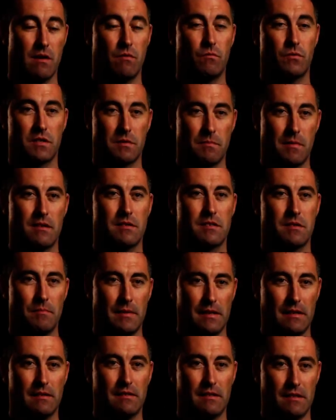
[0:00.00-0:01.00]
own
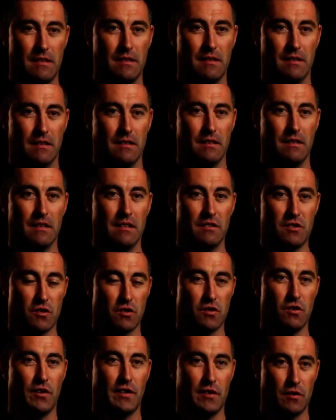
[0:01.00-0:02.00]
responsibility to
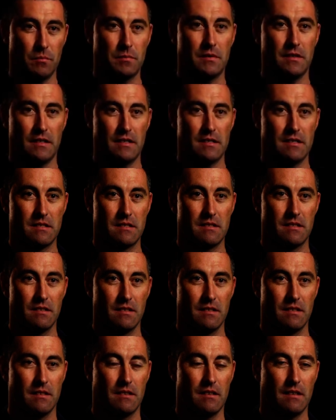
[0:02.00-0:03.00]
sign up to this
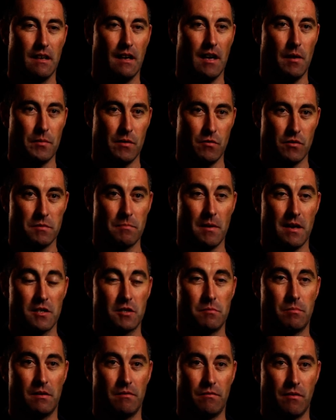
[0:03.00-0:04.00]
and be
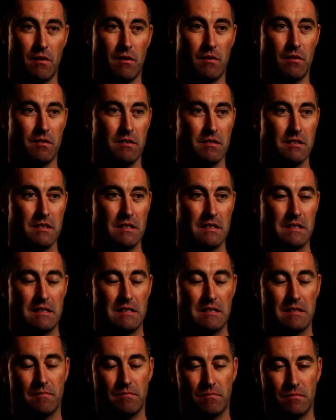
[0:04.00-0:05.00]
responsible for
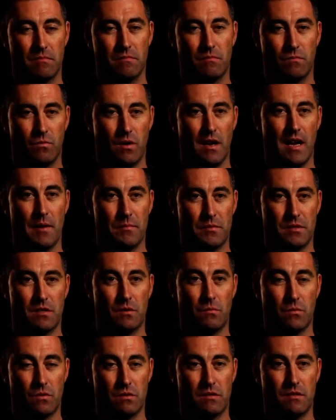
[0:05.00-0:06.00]
what happens
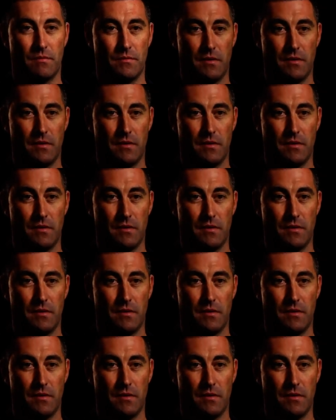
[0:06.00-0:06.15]
to us in the